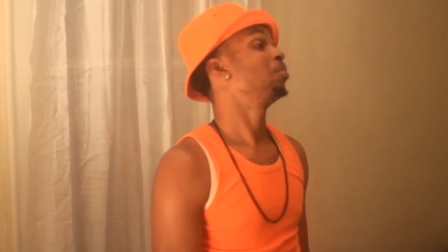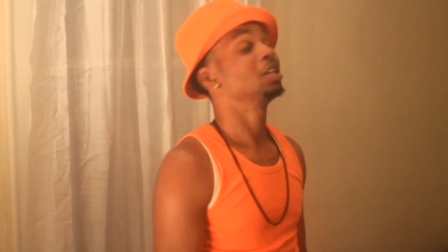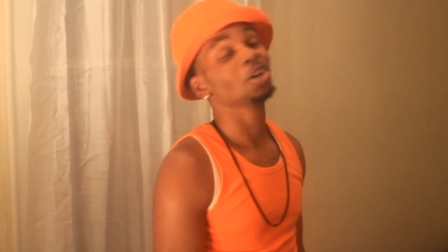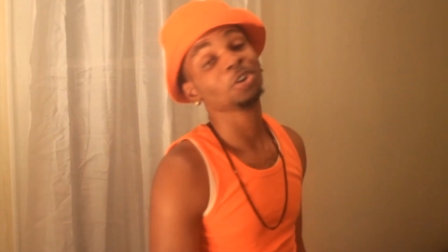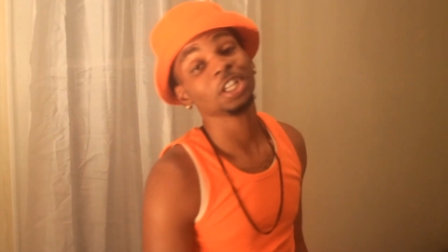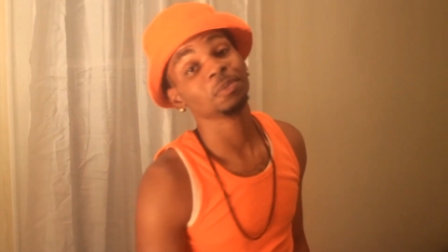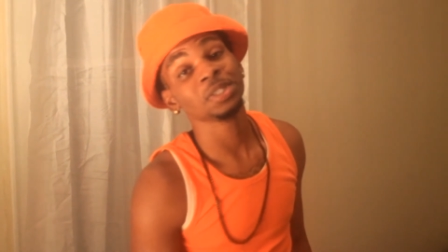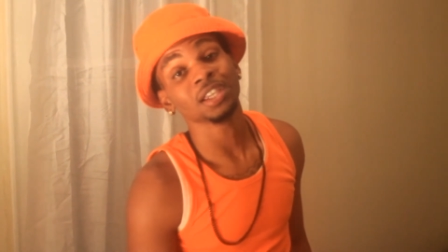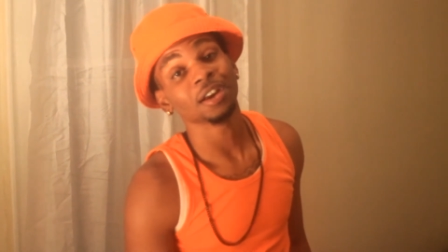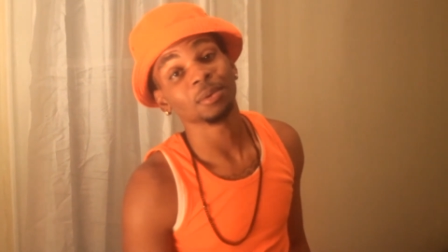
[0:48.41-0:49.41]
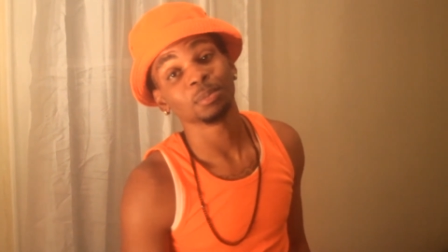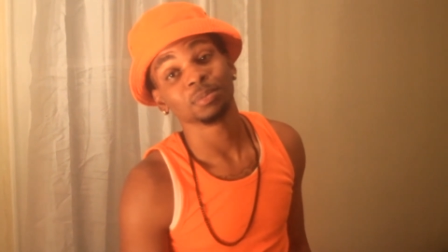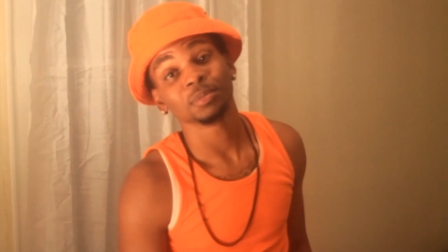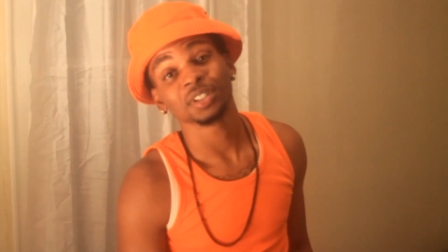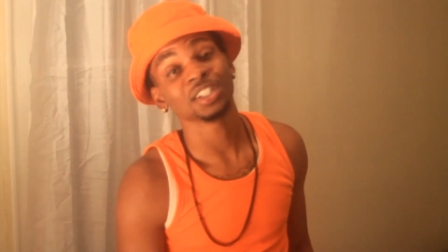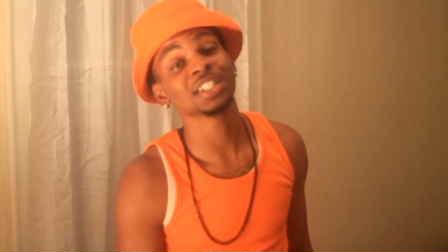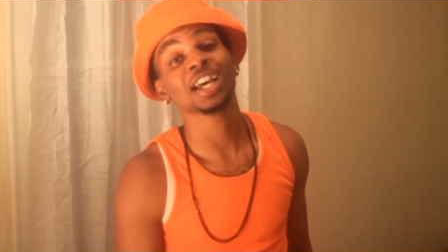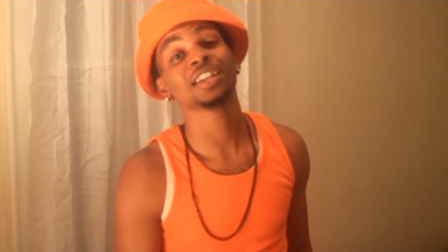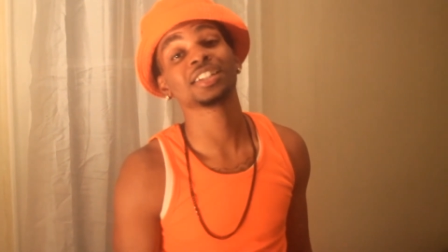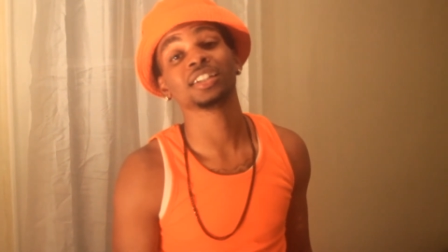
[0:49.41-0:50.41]
But don't hit me up, because
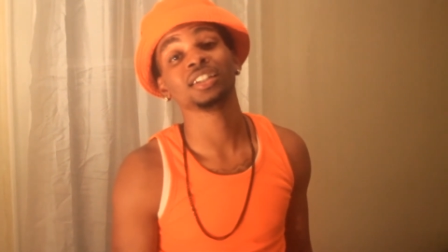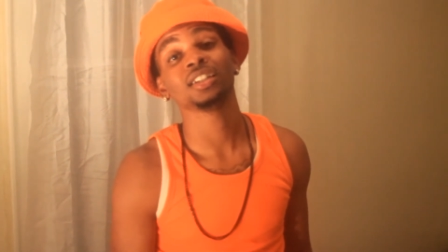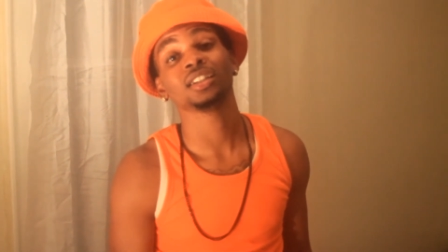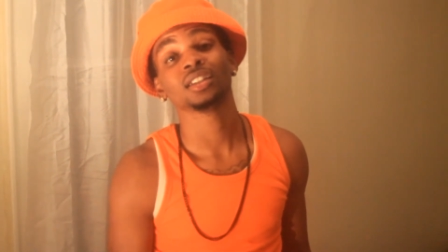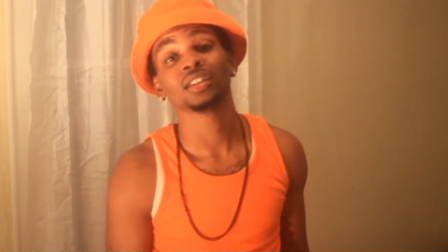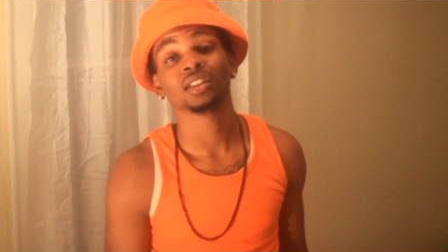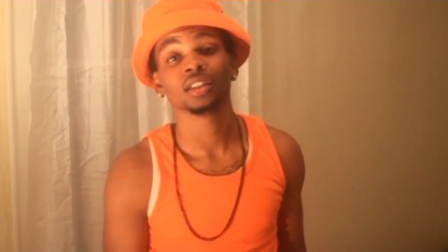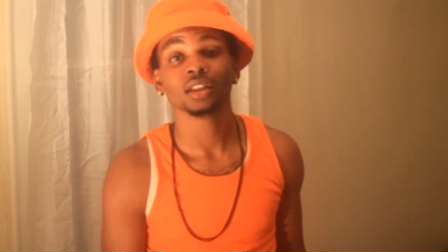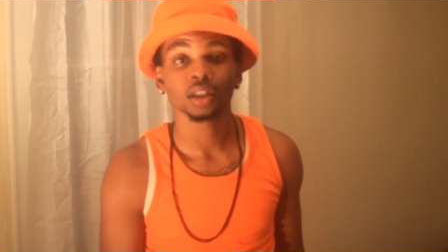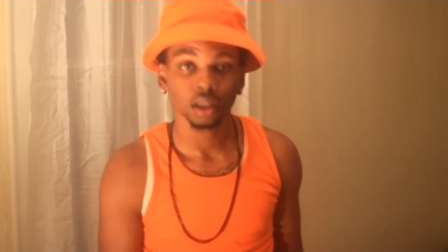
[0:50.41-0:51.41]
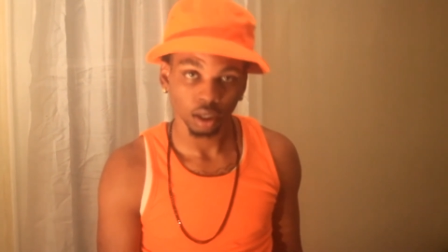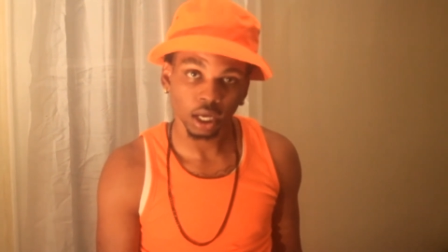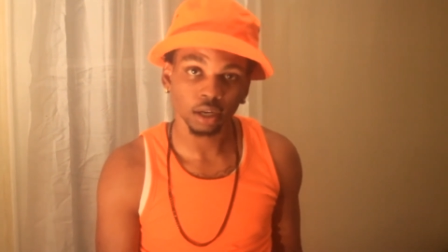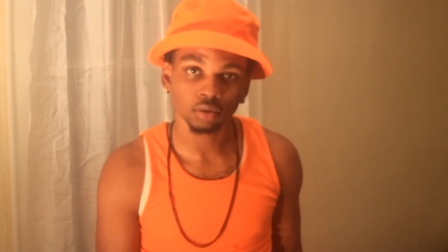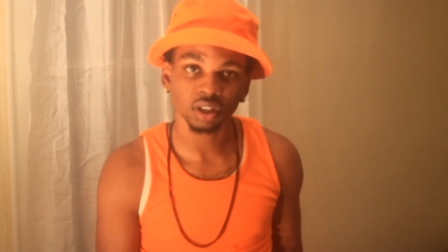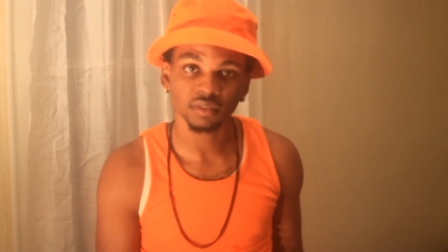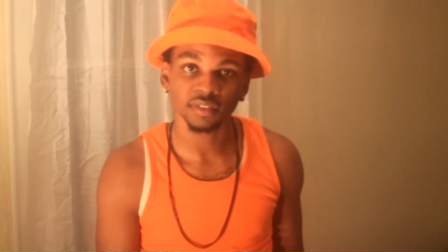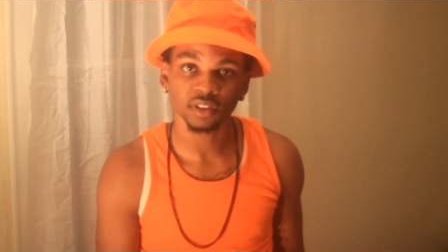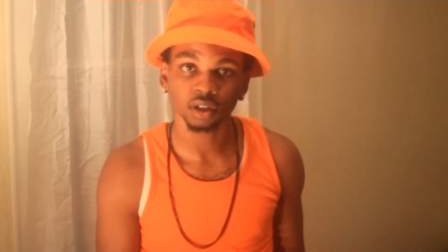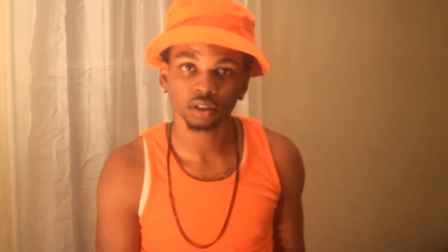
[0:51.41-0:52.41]
honestly, I don't give a fuck.